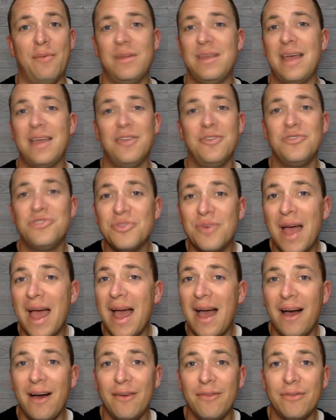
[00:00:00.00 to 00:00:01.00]
but yet you do
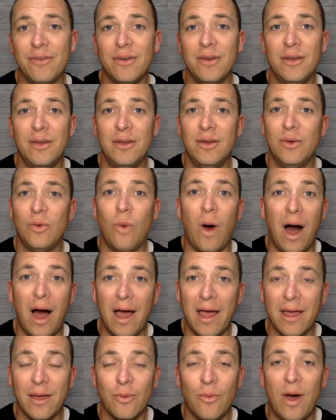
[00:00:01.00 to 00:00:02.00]
have.
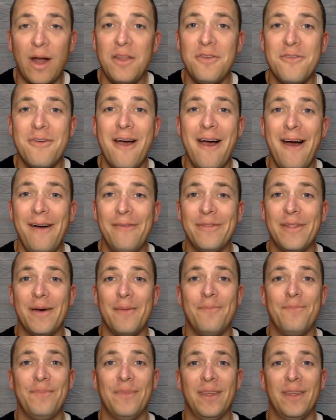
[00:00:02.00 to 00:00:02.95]
Why? Why do you have them?